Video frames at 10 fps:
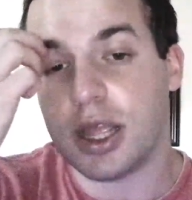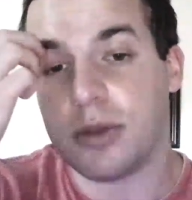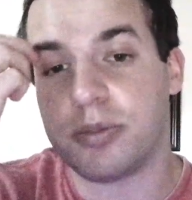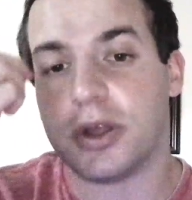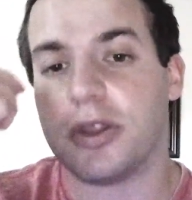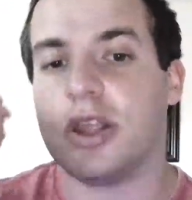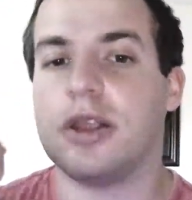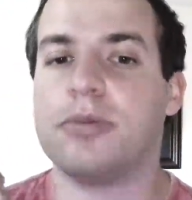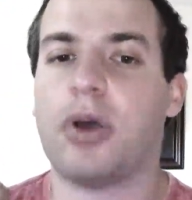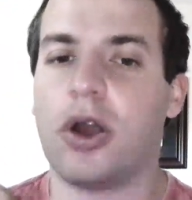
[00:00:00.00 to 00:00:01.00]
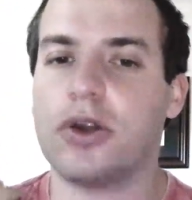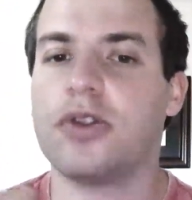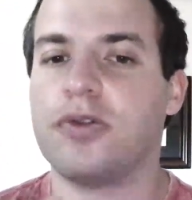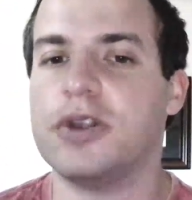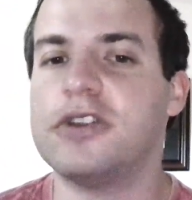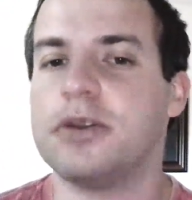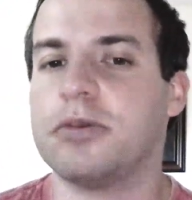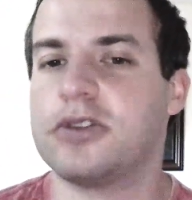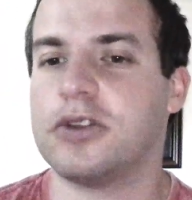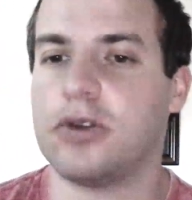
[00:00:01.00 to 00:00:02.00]
But part of the reason it
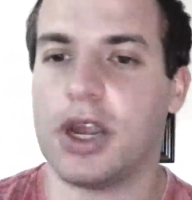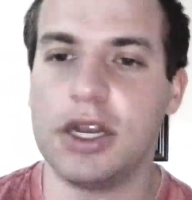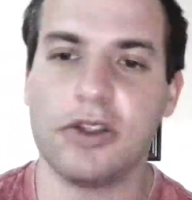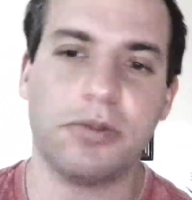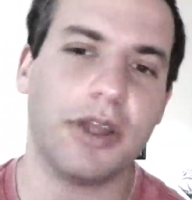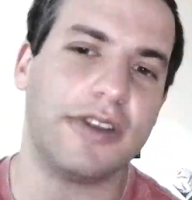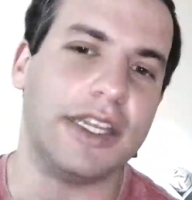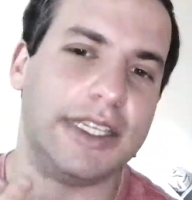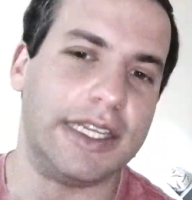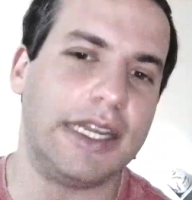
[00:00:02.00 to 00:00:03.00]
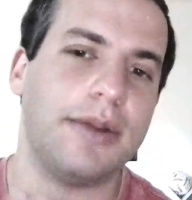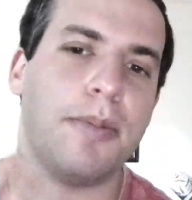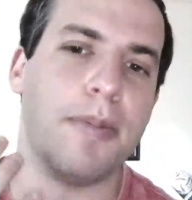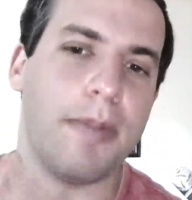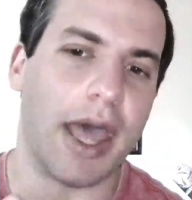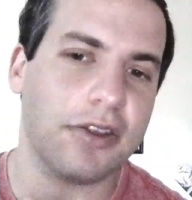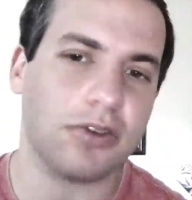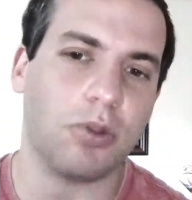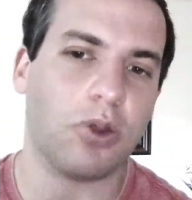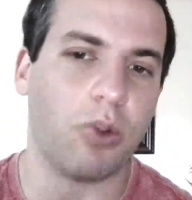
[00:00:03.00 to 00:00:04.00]
was so great is because it didn't mess
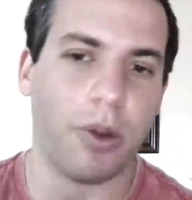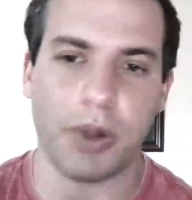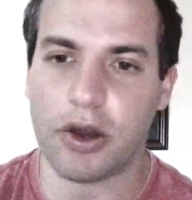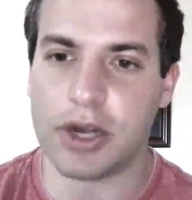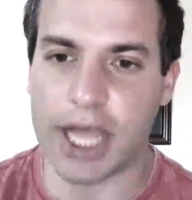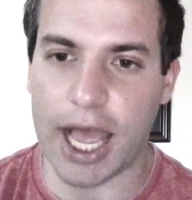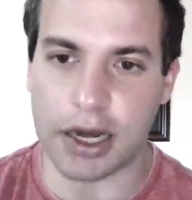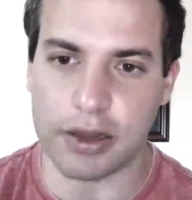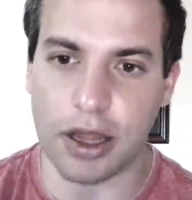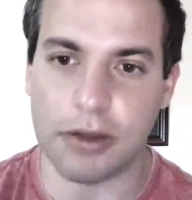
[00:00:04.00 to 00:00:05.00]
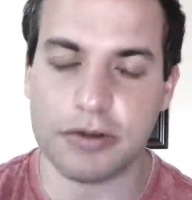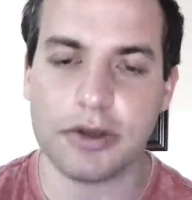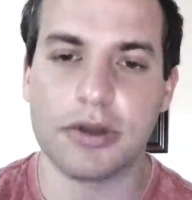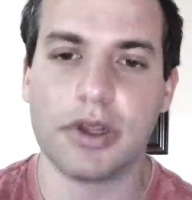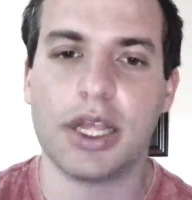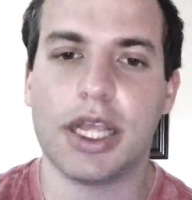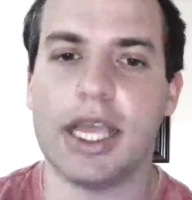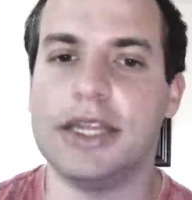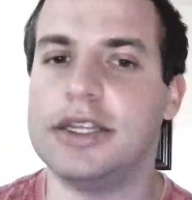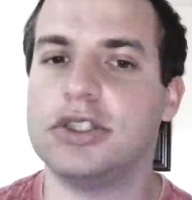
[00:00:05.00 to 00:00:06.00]
with what we already had and loved.
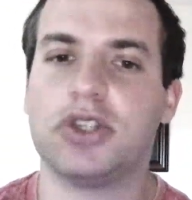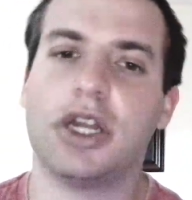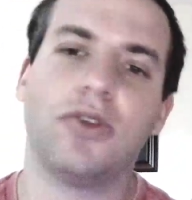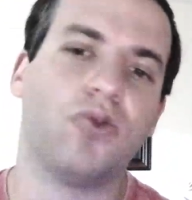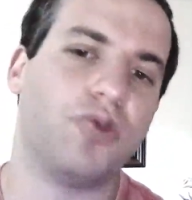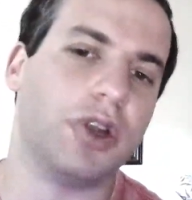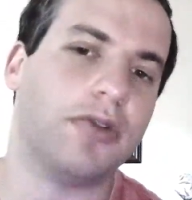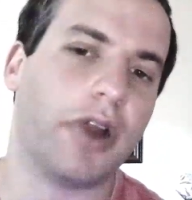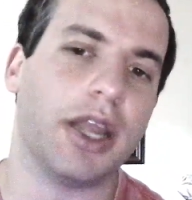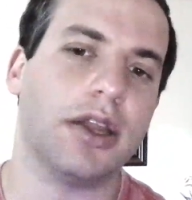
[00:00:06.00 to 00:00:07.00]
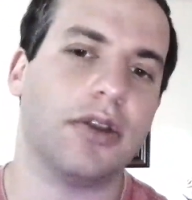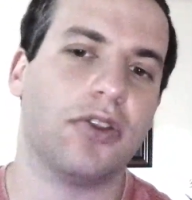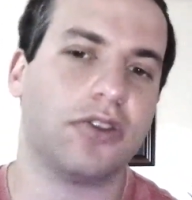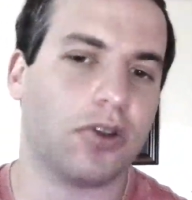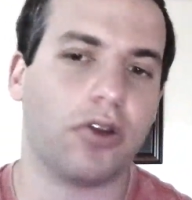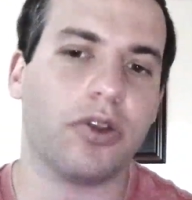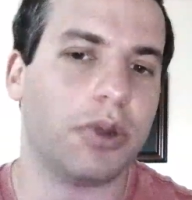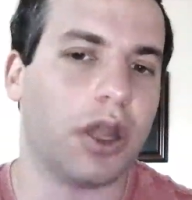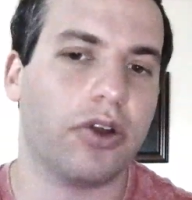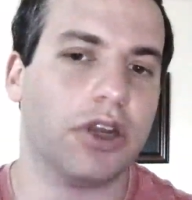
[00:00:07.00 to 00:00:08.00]
It didn't try to rewrite the story that we
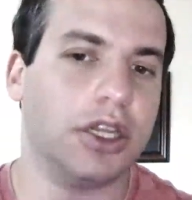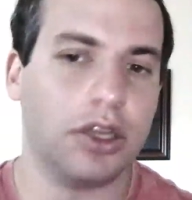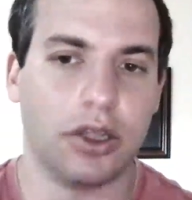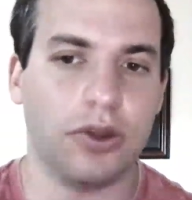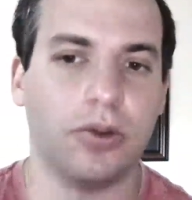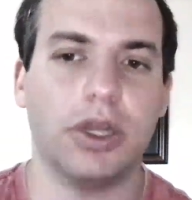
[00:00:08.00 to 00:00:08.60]
already knew.